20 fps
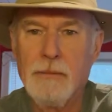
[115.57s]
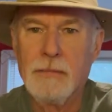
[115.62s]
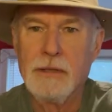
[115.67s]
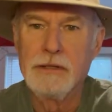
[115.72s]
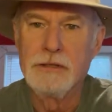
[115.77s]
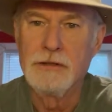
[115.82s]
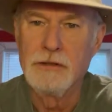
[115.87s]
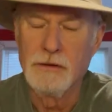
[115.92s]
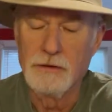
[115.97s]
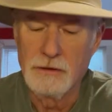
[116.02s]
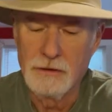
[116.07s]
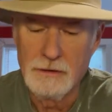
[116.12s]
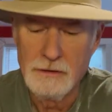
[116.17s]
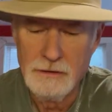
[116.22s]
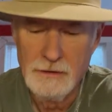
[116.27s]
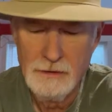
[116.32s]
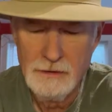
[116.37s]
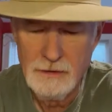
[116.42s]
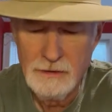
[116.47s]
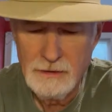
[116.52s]
my shoulder,
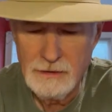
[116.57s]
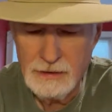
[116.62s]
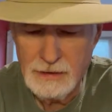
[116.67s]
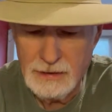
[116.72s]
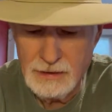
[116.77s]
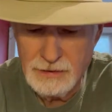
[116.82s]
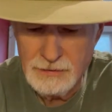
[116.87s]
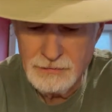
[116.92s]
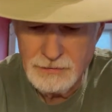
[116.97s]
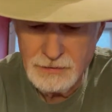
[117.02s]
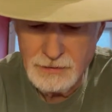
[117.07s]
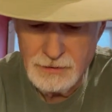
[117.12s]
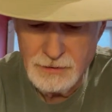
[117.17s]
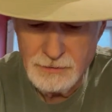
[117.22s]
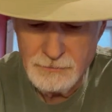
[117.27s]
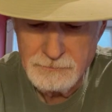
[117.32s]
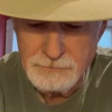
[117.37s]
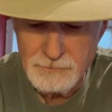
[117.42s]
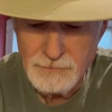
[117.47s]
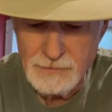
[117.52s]
and
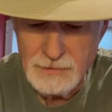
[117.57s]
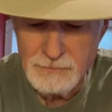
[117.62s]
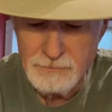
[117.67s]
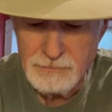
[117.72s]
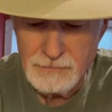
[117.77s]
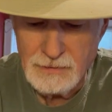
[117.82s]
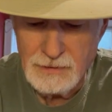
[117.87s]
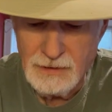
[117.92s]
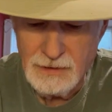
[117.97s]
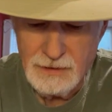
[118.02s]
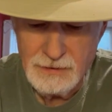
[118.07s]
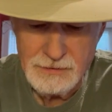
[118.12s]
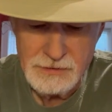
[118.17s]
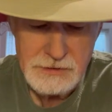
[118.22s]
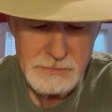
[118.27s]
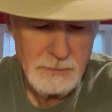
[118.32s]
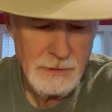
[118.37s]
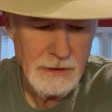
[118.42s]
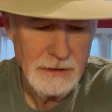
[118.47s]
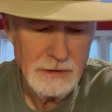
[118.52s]
this
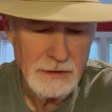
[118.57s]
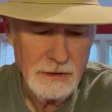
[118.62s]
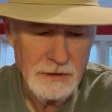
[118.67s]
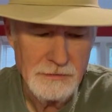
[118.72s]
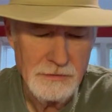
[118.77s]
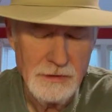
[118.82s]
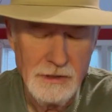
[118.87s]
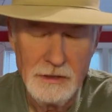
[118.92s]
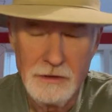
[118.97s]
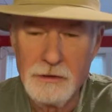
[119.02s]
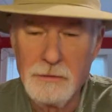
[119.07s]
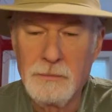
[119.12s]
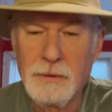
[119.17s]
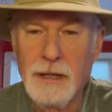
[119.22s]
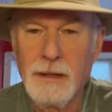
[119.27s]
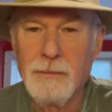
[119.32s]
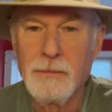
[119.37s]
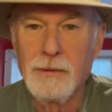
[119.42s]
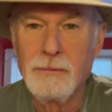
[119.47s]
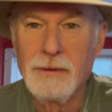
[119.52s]
being the internet, you
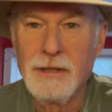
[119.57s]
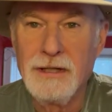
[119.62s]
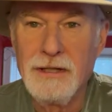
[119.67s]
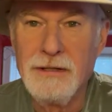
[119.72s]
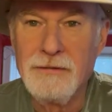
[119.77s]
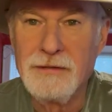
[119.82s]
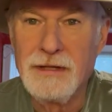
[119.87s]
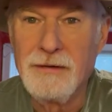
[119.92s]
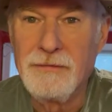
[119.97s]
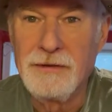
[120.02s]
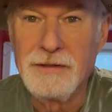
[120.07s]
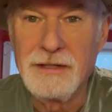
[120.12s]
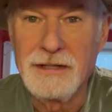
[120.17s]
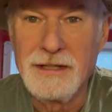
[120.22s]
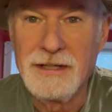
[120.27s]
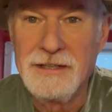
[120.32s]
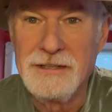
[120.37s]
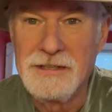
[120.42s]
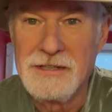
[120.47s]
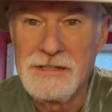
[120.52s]
probably believed everything
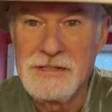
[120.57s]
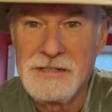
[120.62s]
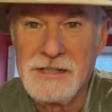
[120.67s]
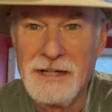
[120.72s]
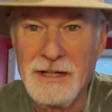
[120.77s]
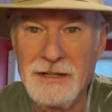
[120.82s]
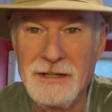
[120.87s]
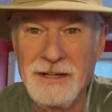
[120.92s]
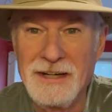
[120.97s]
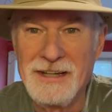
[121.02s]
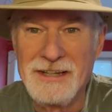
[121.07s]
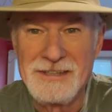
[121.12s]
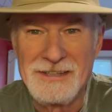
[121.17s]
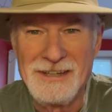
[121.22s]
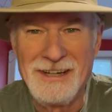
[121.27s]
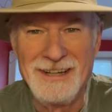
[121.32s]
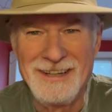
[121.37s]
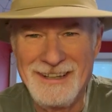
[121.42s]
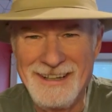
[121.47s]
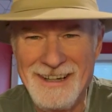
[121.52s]
I just said, and it's all.
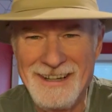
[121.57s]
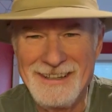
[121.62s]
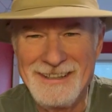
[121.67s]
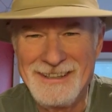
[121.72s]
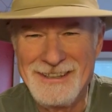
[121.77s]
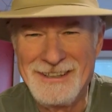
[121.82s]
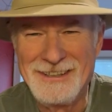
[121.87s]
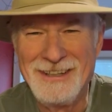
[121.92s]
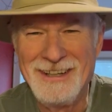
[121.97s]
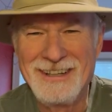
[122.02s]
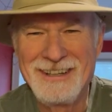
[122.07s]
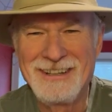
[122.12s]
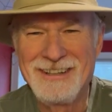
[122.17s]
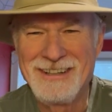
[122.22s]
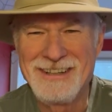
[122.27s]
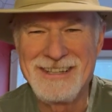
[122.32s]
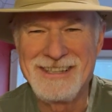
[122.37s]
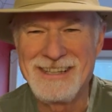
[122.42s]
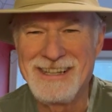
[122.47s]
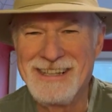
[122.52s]
I'm sure, of
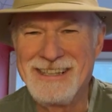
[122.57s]
course, I